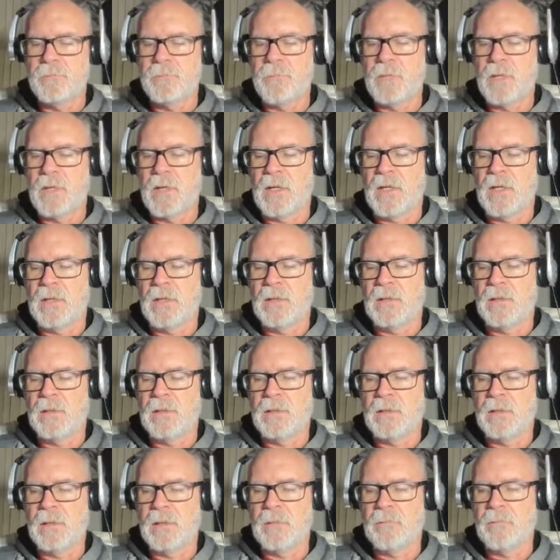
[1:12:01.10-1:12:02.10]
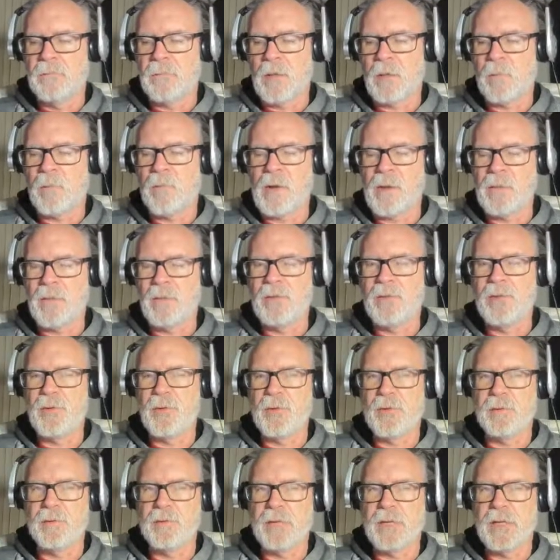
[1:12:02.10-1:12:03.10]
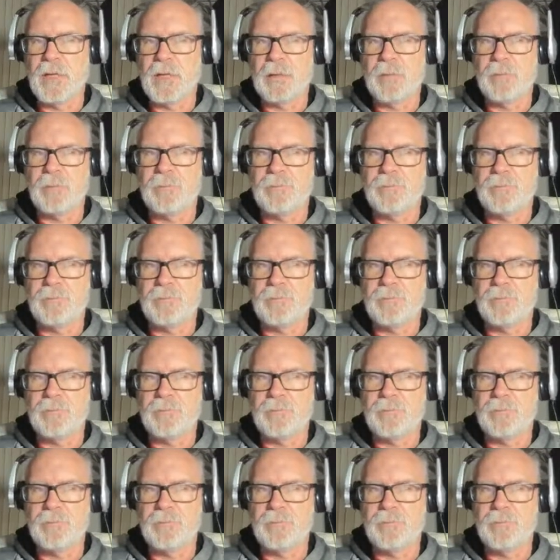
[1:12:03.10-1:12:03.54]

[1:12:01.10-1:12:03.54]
I'll probably do. I